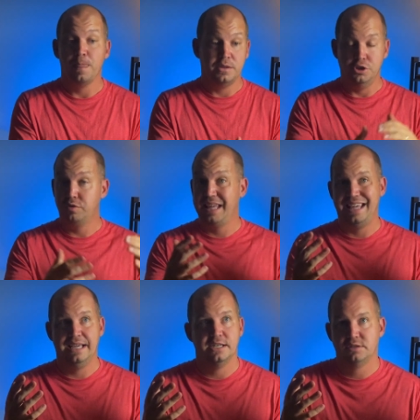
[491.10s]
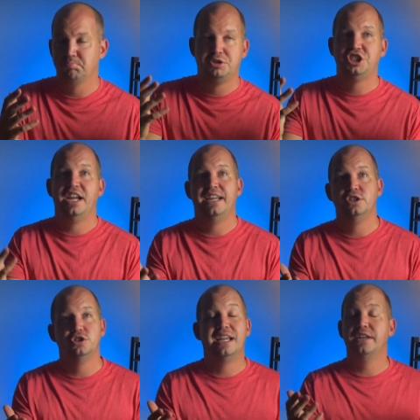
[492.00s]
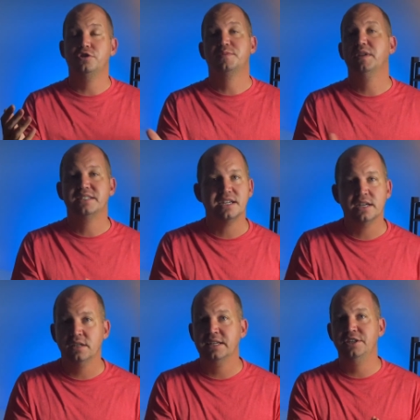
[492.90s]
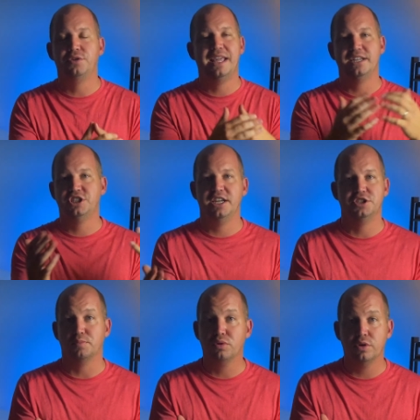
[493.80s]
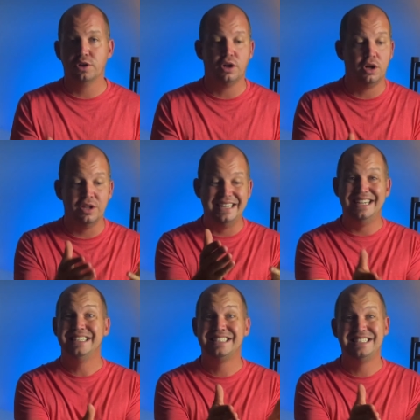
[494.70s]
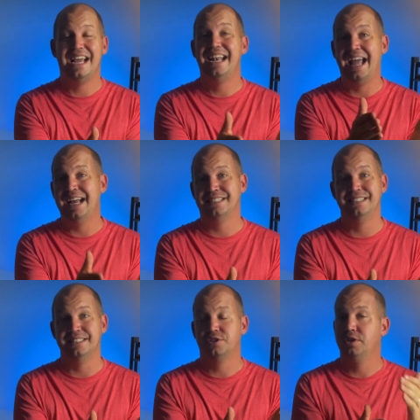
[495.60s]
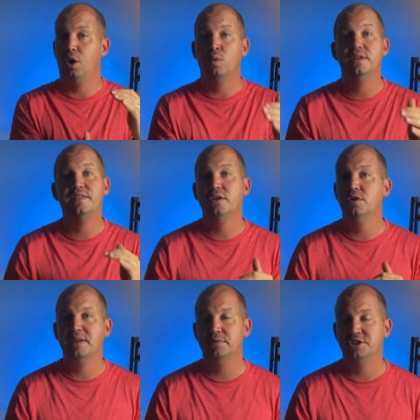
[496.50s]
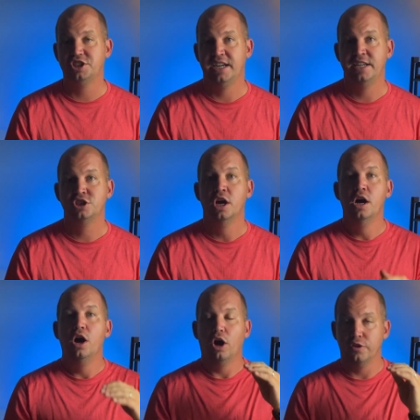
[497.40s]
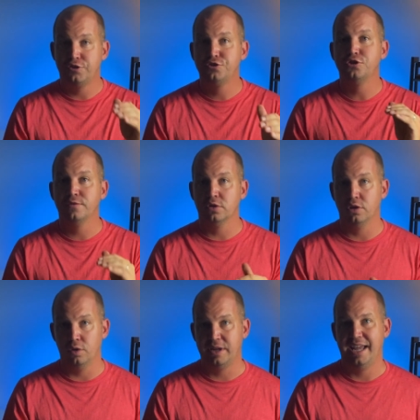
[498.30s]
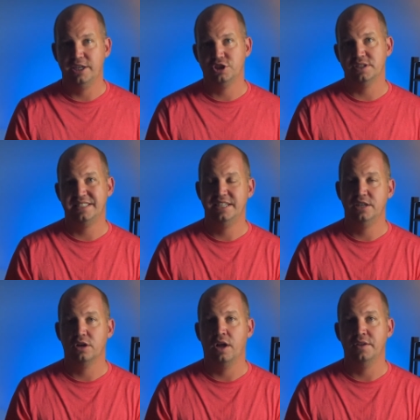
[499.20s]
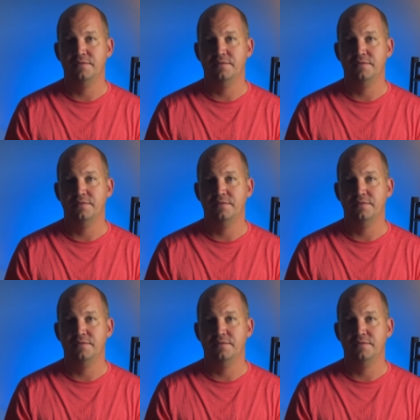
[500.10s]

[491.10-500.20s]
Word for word: You can't change, you can't do split tunneling, you can't change your protocol. It is set as it is. So the only thing you'll be able to change are the server locations here on the